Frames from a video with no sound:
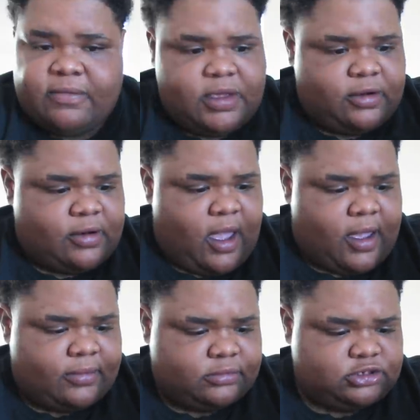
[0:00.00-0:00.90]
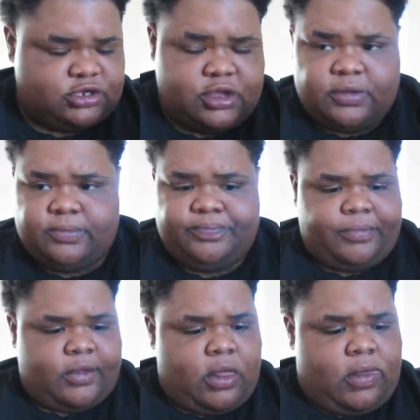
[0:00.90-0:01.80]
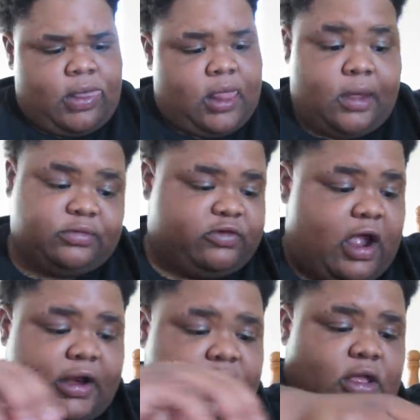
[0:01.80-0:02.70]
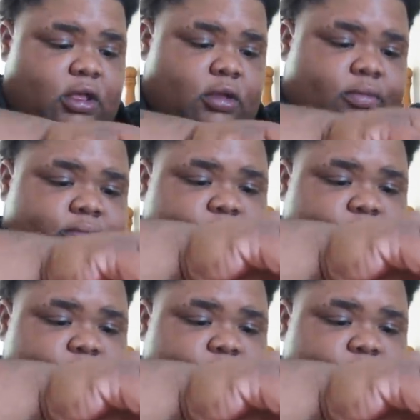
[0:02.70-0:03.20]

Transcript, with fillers: meat or not. Shit. I'm gonna try it again.